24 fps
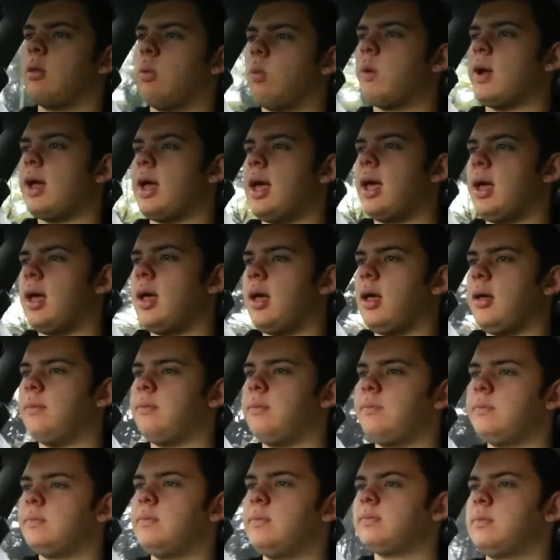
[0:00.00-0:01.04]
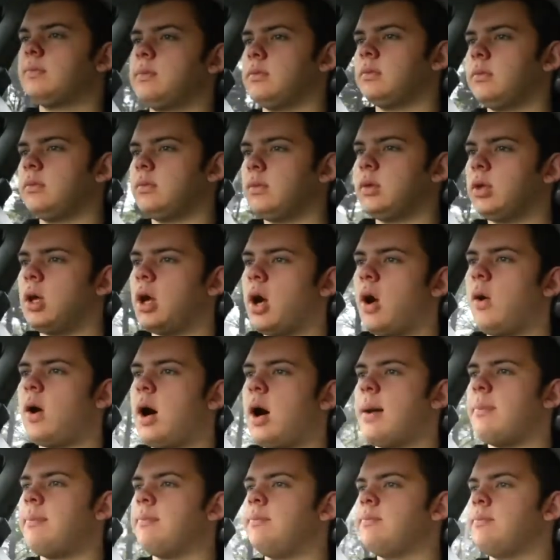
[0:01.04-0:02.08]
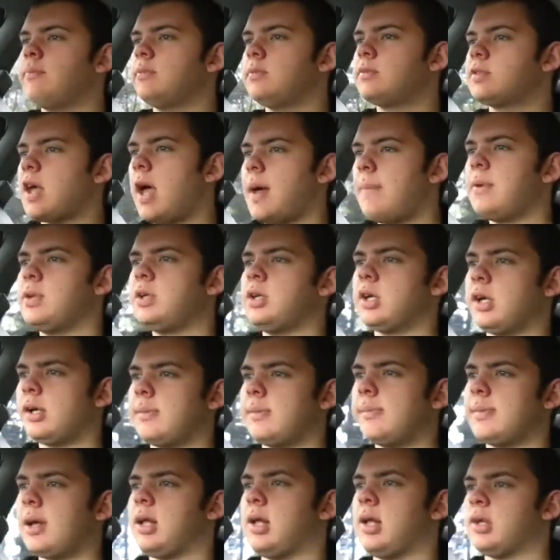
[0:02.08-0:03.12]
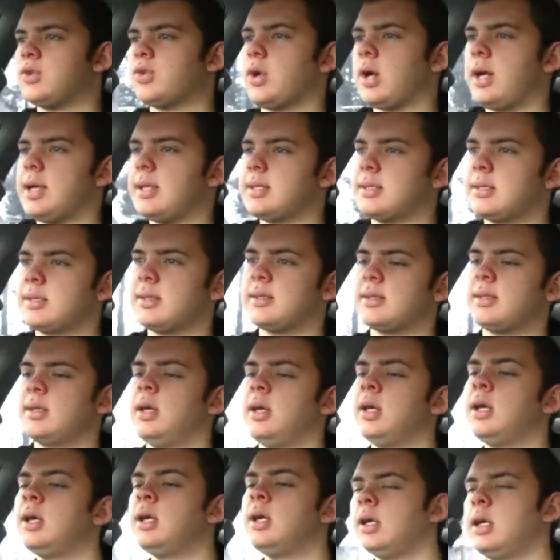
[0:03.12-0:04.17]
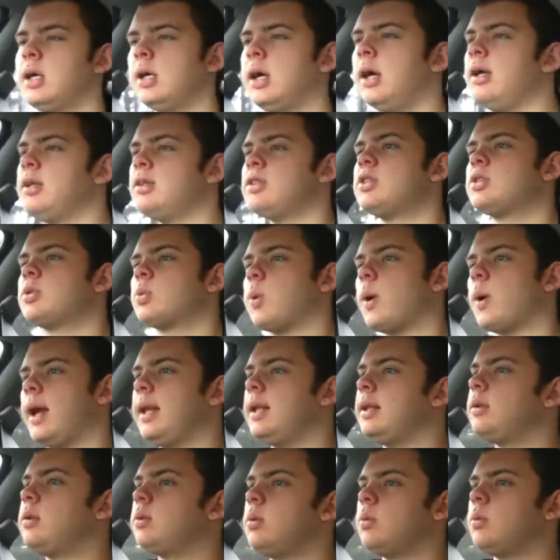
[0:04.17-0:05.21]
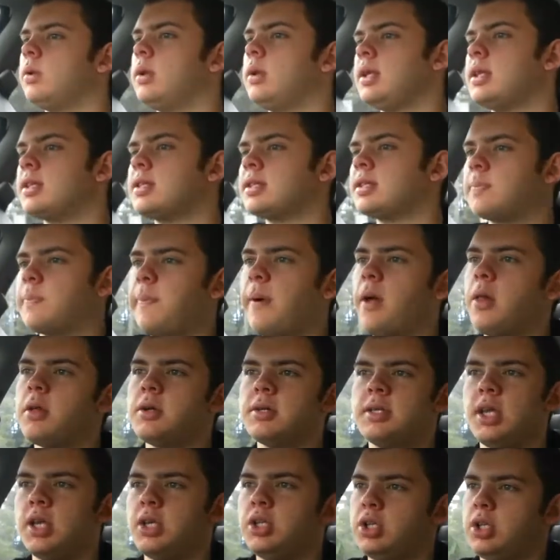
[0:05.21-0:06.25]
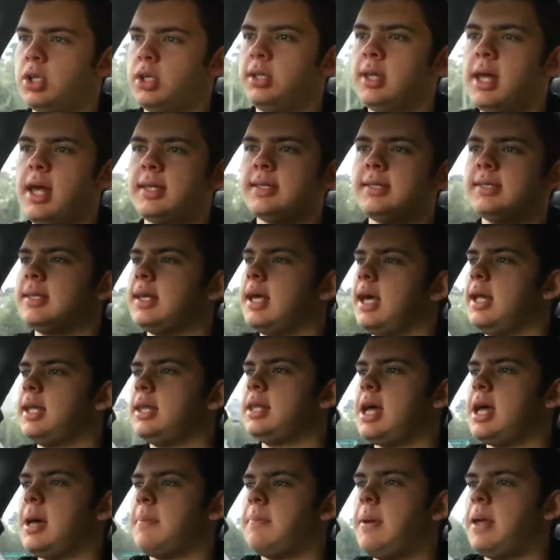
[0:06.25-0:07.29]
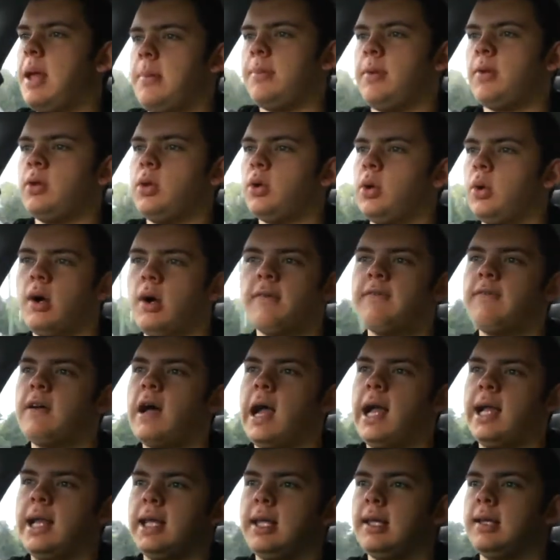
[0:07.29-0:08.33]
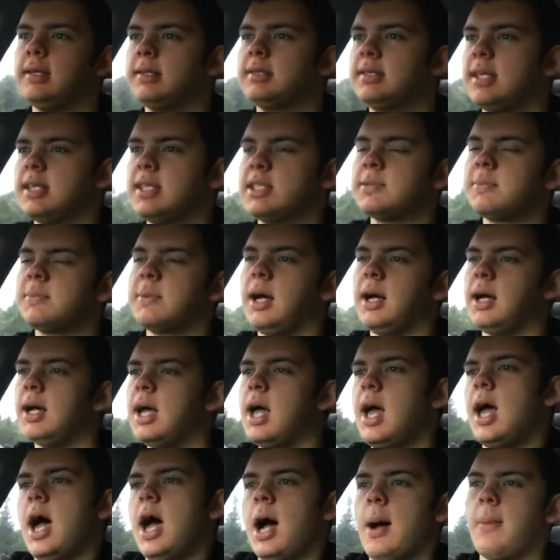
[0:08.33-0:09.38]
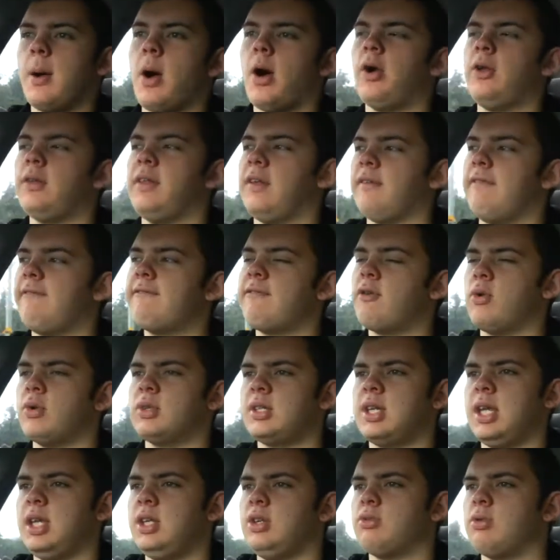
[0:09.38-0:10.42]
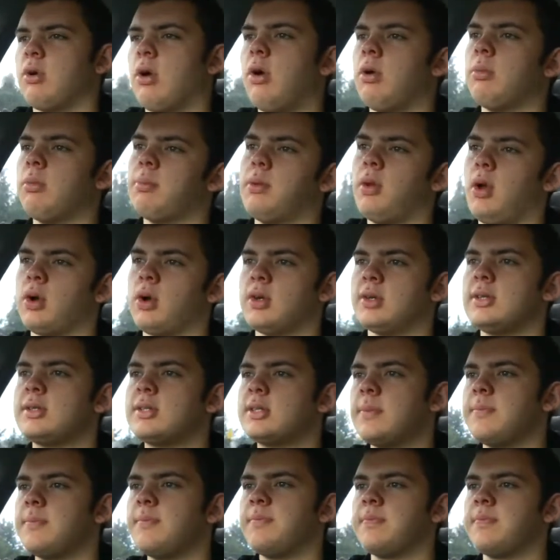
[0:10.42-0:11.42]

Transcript: where go up, type in your email address, and tweet this politician that said that people who are fighting Cispa are only 14-year-old bloggers.